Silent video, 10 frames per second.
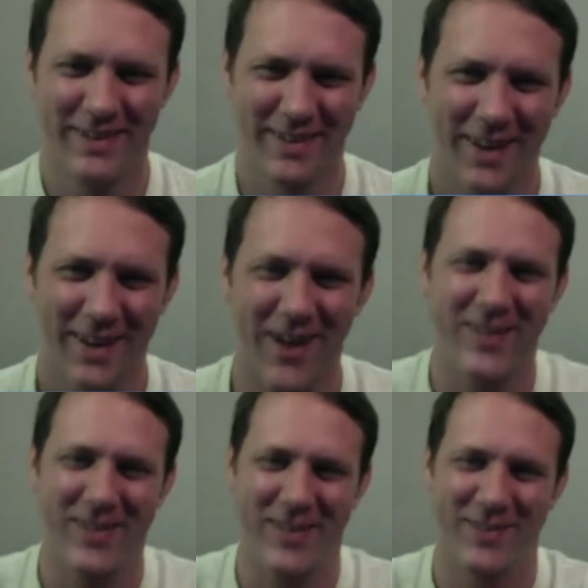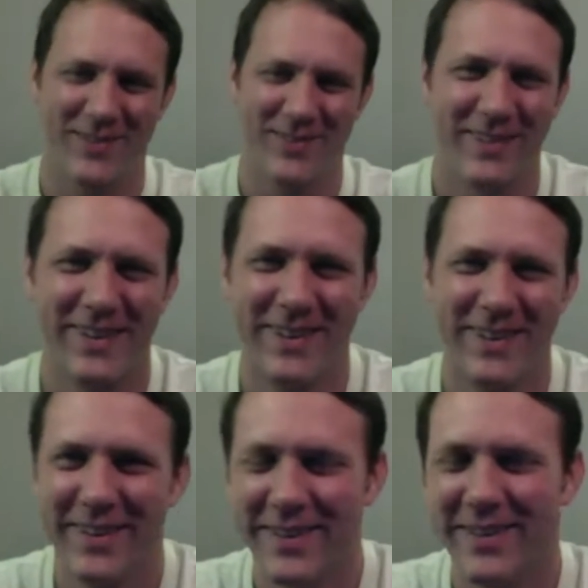Awesome.
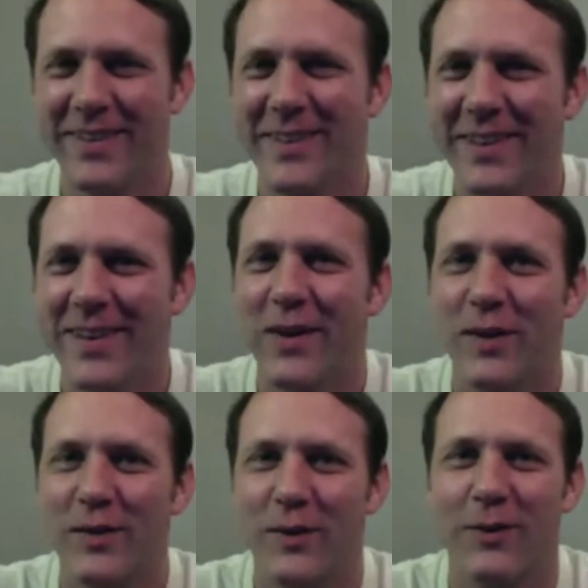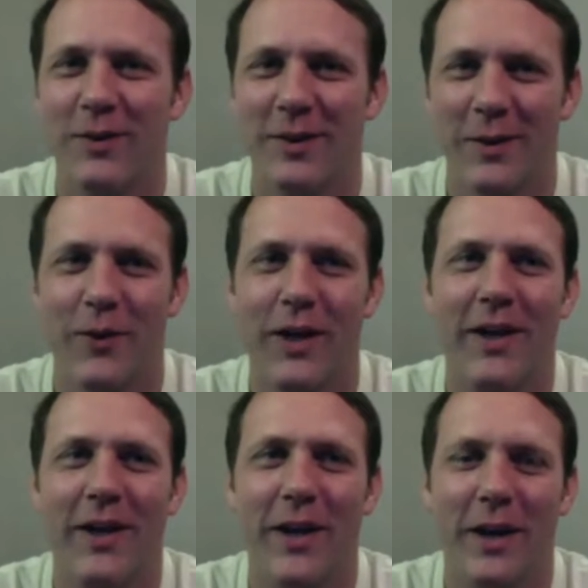So we need to
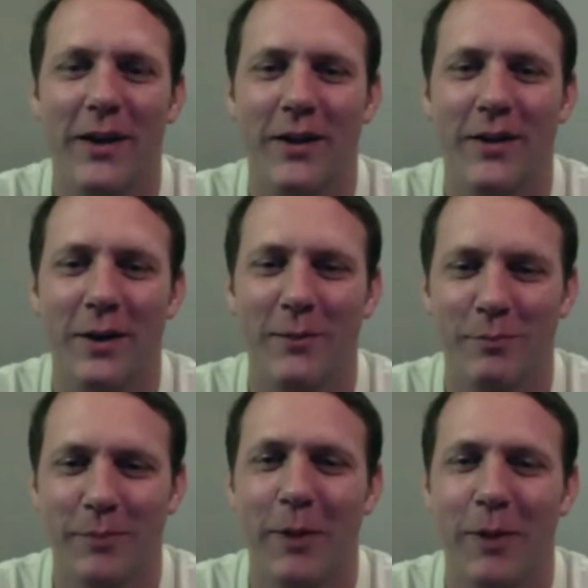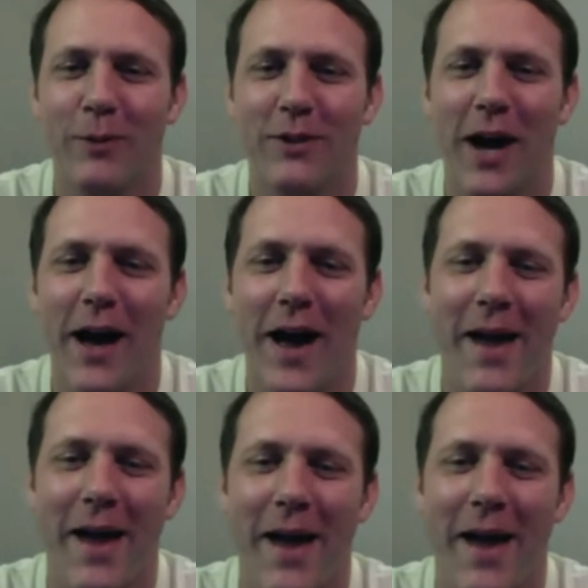get a bow tie